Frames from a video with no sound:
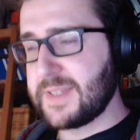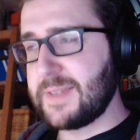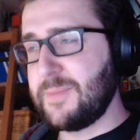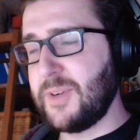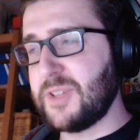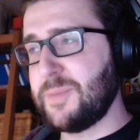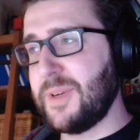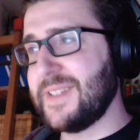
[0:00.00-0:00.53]

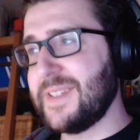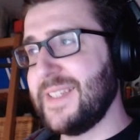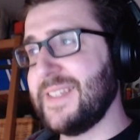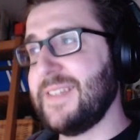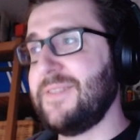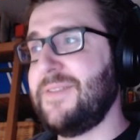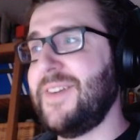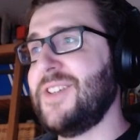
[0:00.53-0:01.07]
Box is
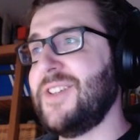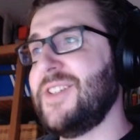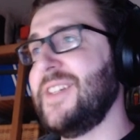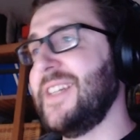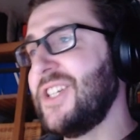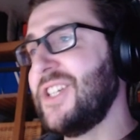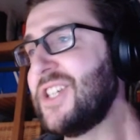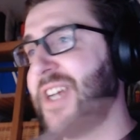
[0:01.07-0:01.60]
a function
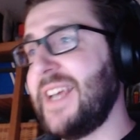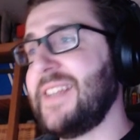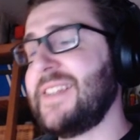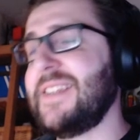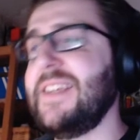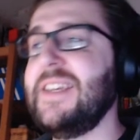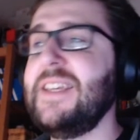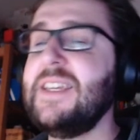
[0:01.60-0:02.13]
that checks
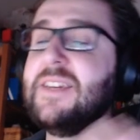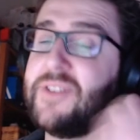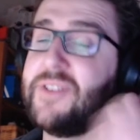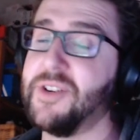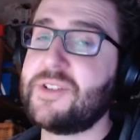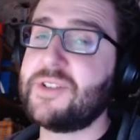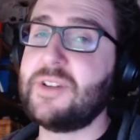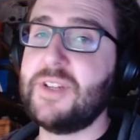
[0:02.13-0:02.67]
if there
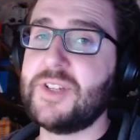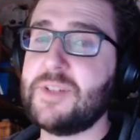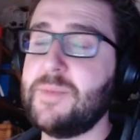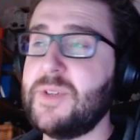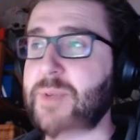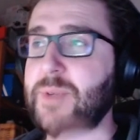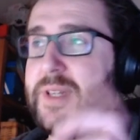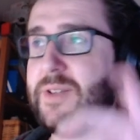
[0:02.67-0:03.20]
is collision
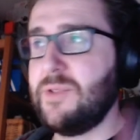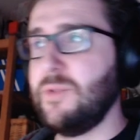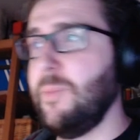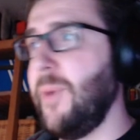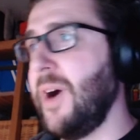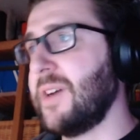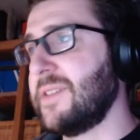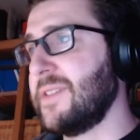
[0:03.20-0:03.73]
between two
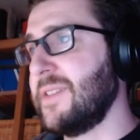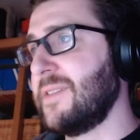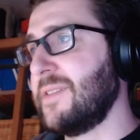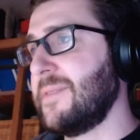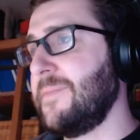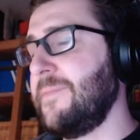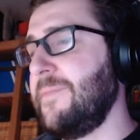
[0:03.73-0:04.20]
boxes.